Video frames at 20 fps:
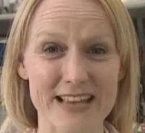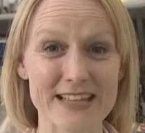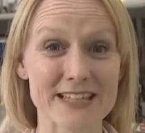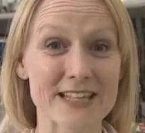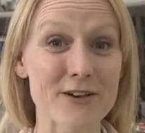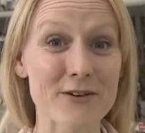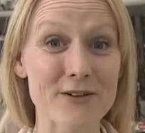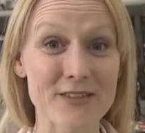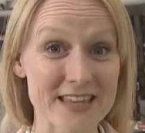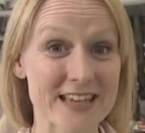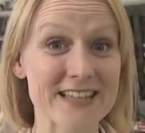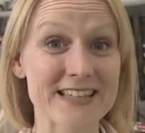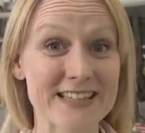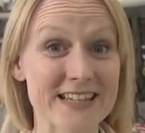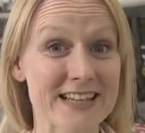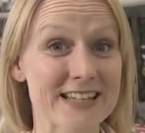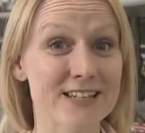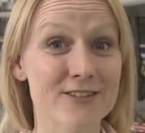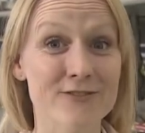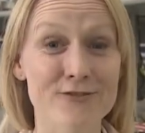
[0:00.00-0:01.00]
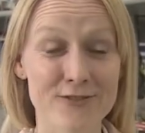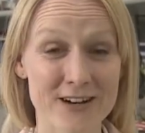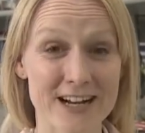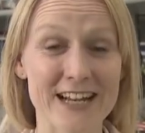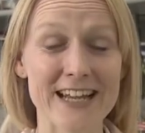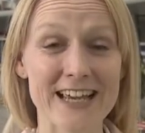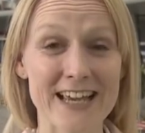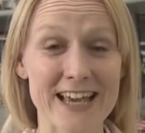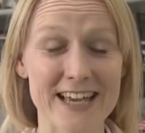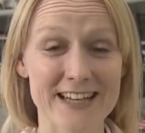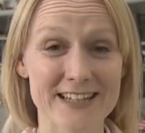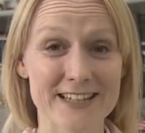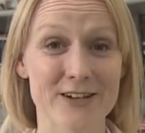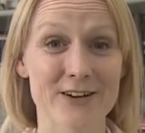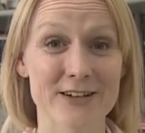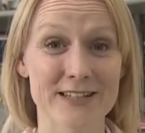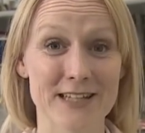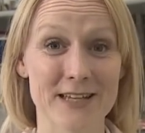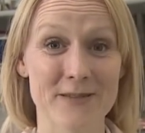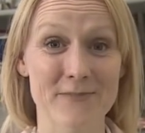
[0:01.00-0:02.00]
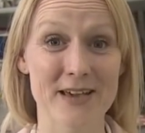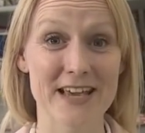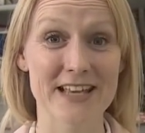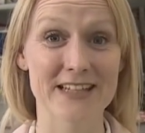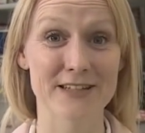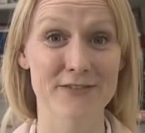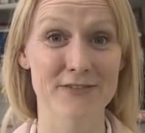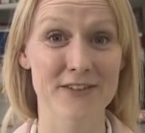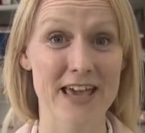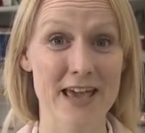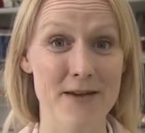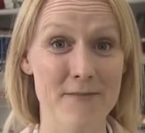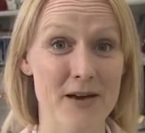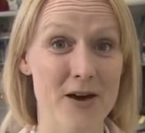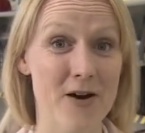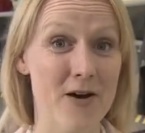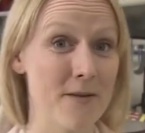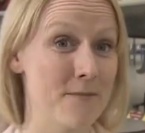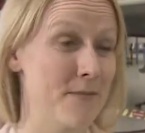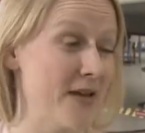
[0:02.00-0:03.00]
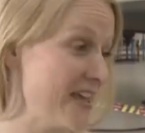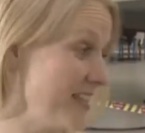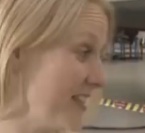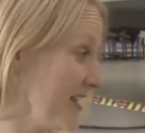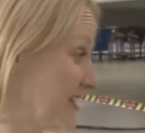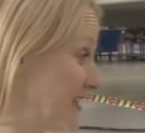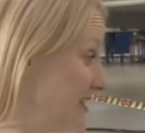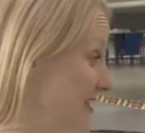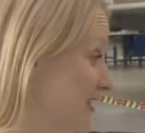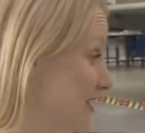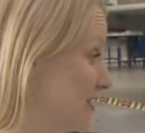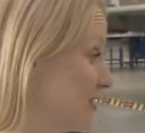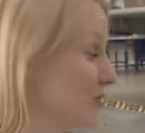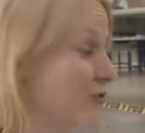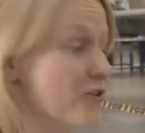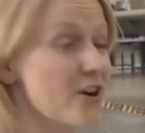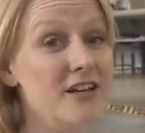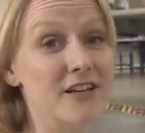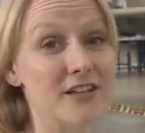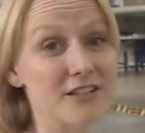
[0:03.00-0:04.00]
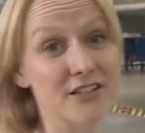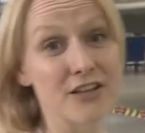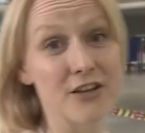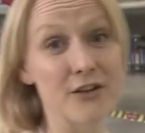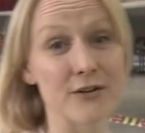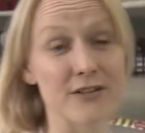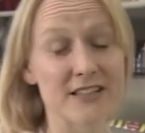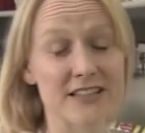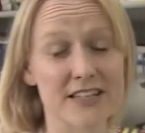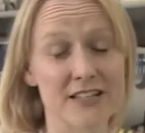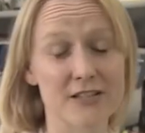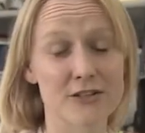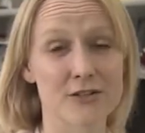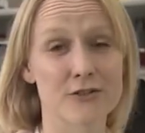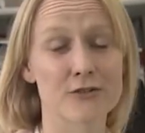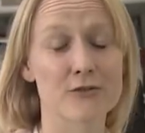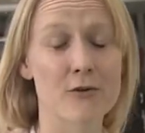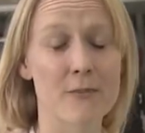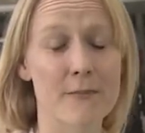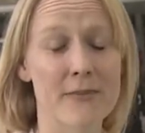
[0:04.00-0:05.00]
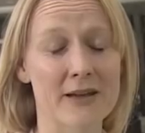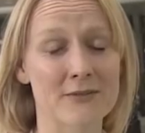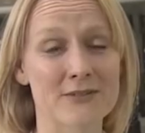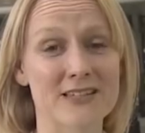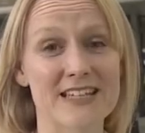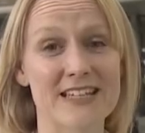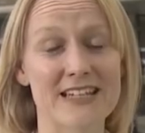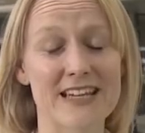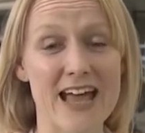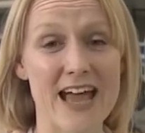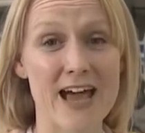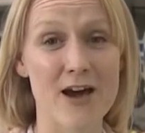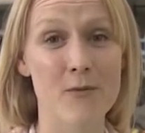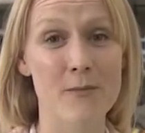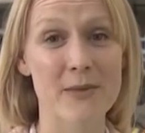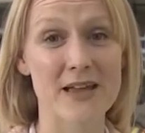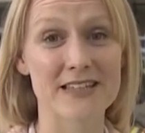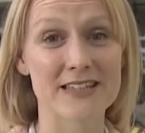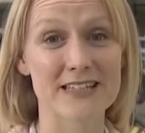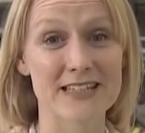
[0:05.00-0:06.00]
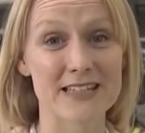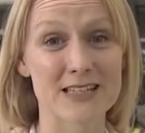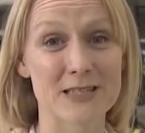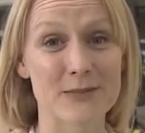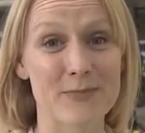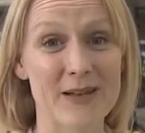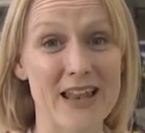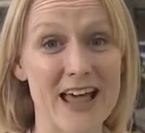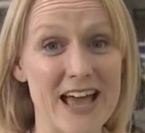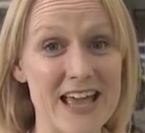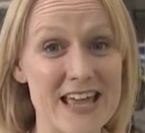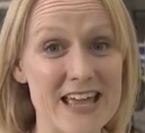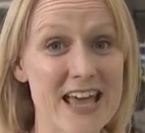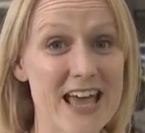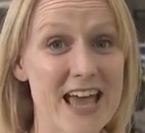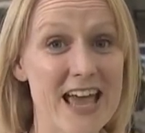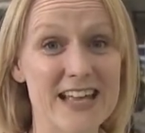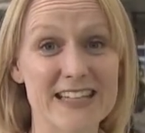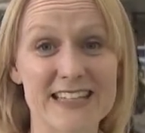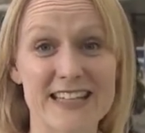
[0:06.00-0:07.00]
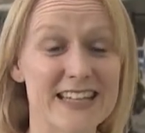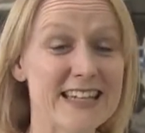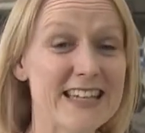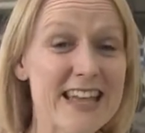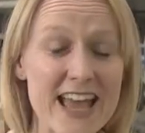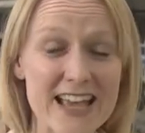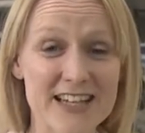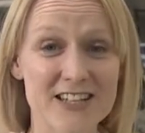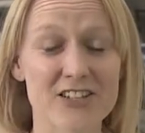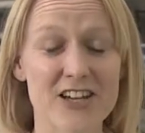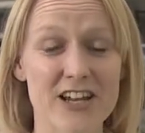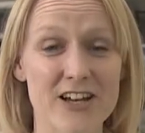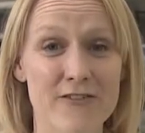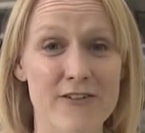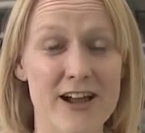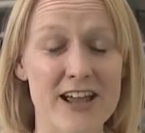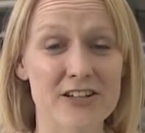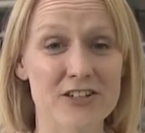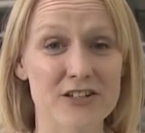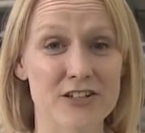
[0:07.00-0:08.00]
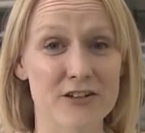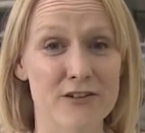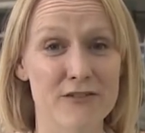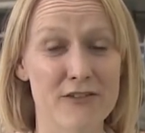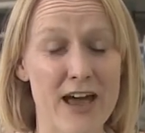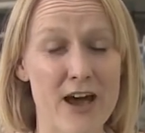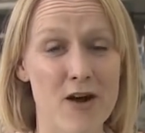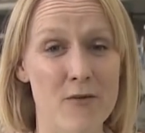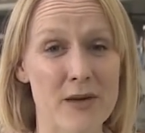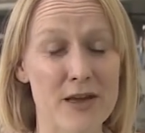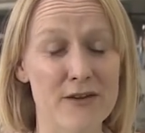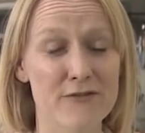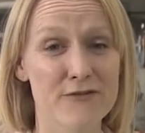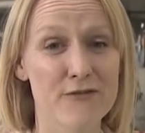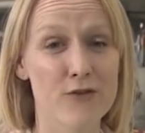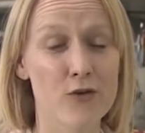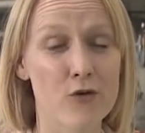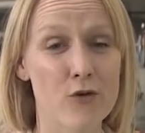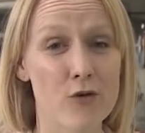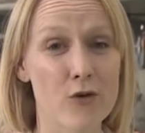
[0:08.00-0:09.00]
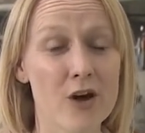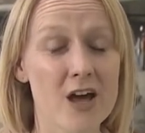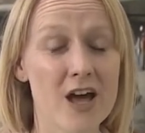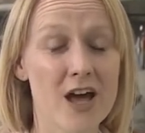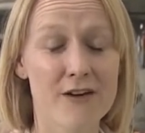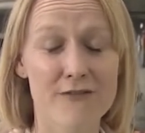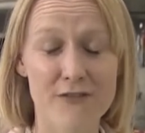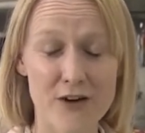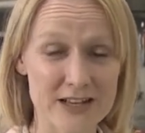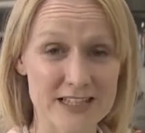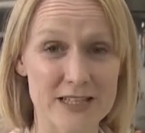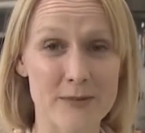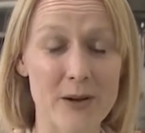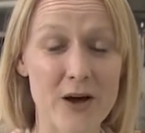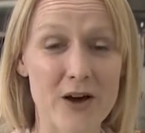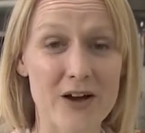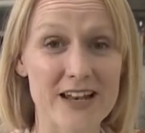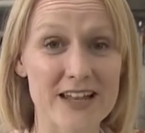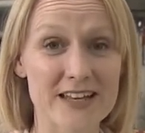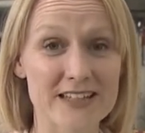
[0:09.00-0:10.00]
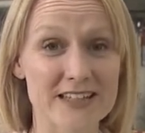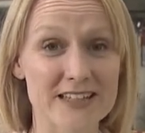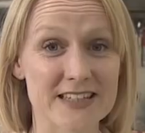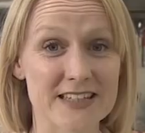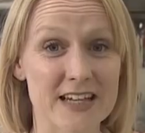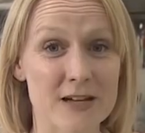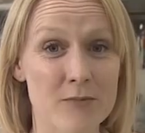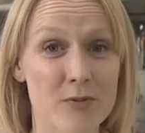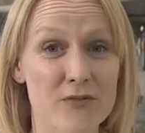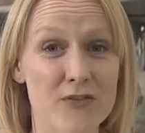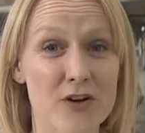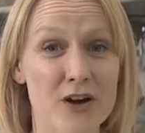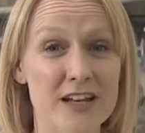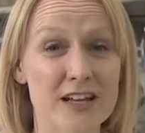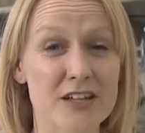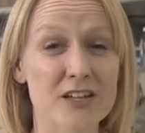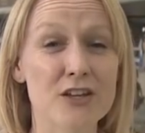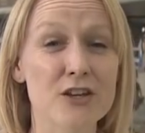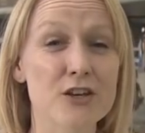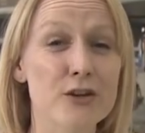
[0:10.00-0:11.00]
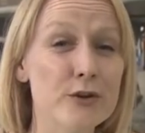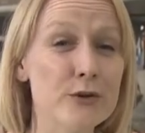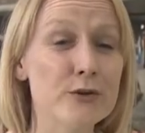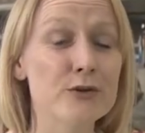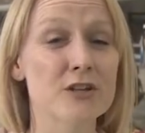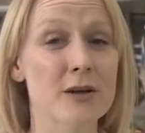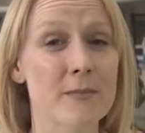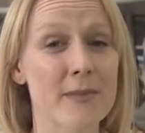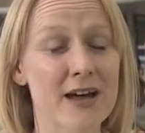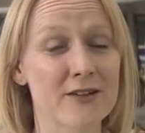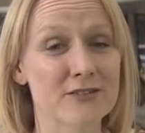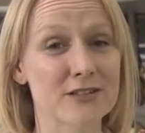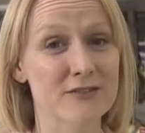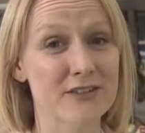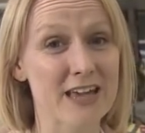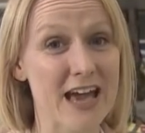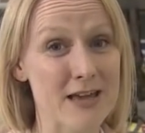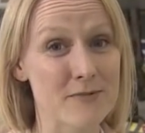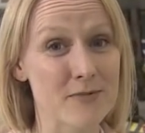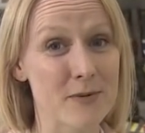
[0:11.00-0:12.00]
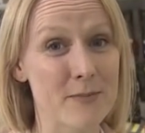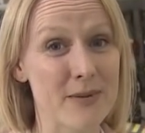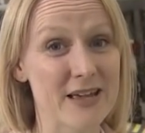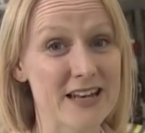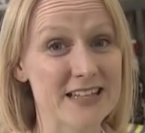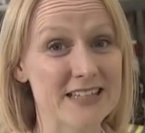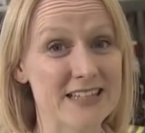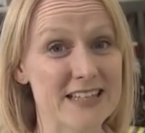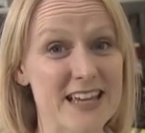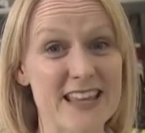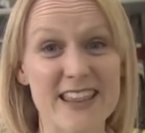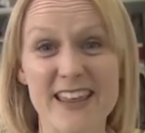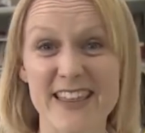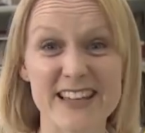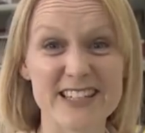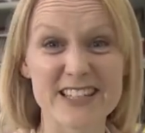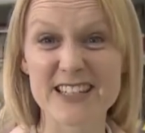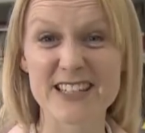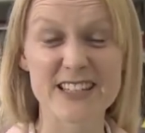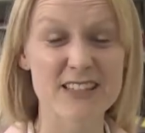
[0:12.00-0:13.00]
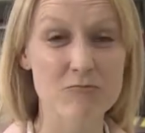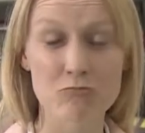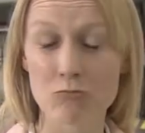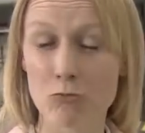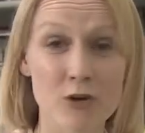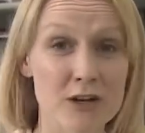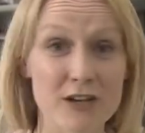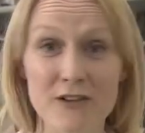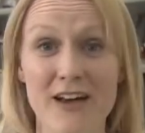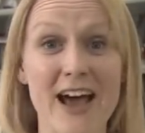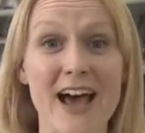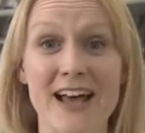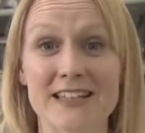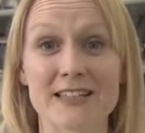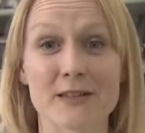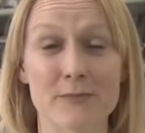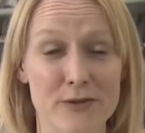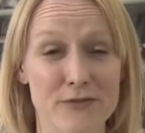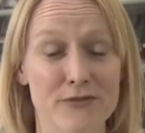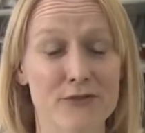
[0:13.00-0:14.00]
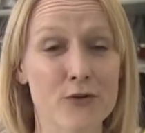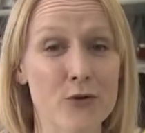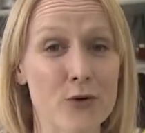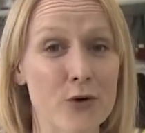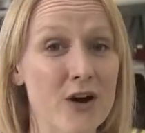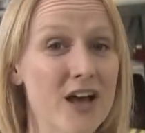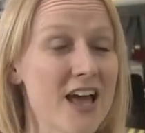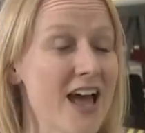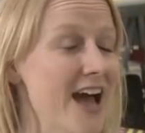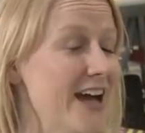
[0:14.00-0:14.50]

So this is a really exciting piece of kit behind me. This is the Striker II digital mounted helmet display. It's the next generation of helmet for fighter pilots that's going to provide a huge amount of capability that they just wouldn't have had before.